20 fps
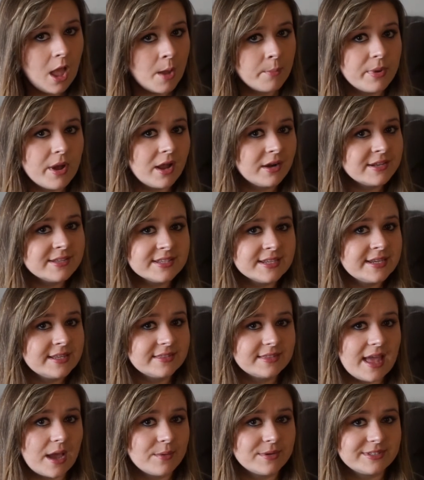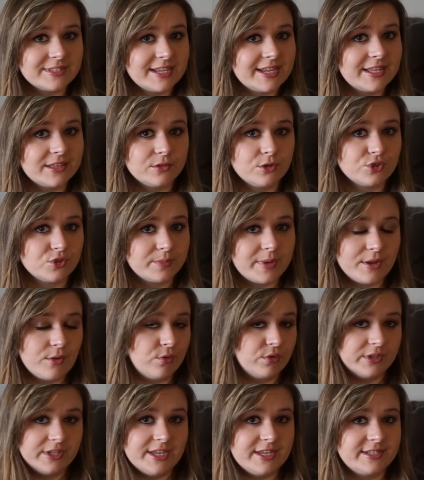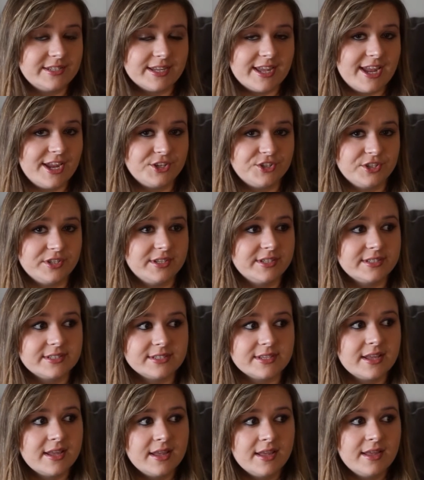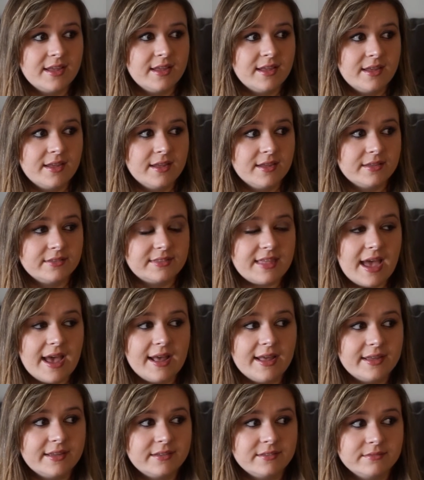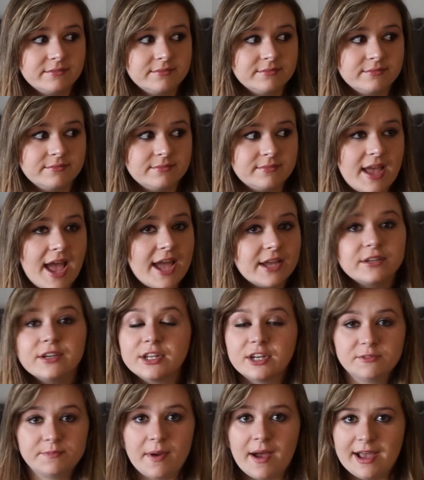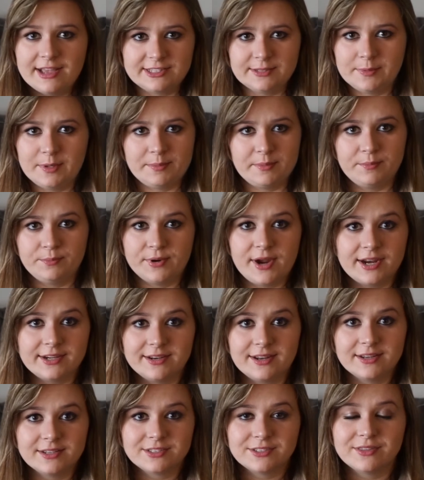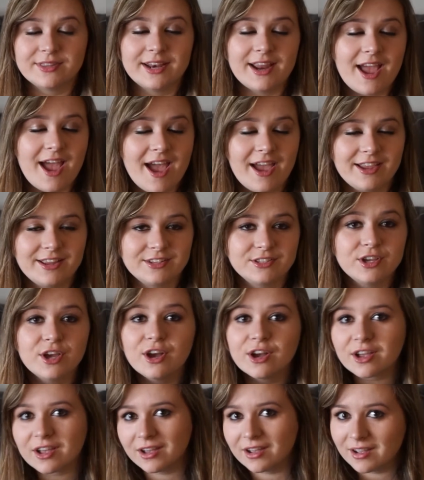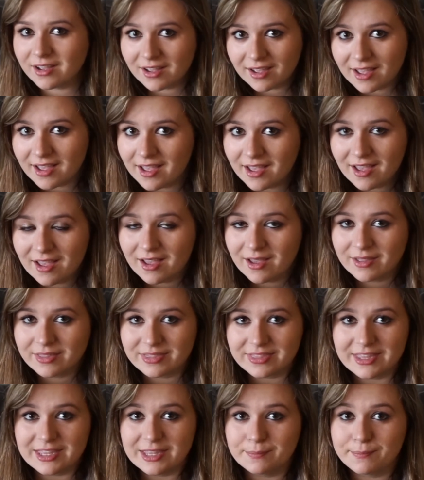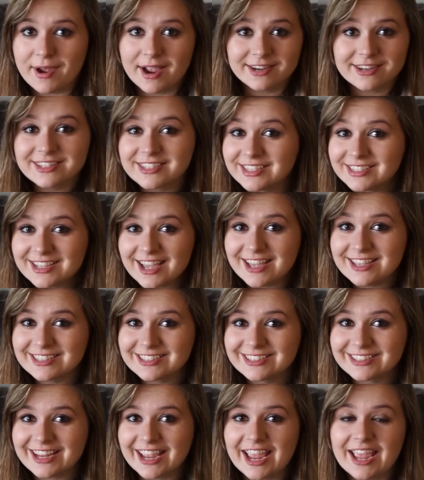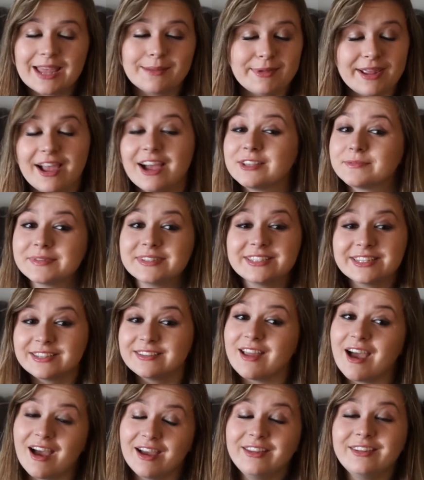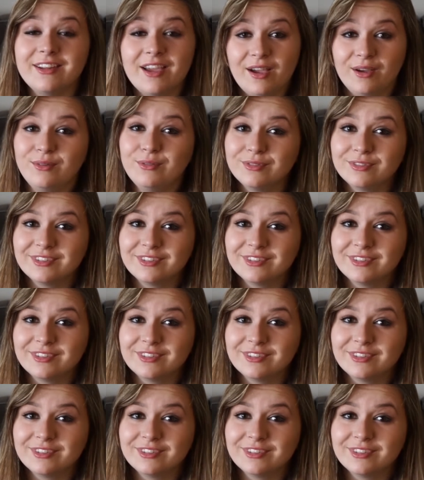But honestly, that was it. Those were my only indications that I could have possibly been pregnant. So then I took the pregnancy test, and my husband did not know.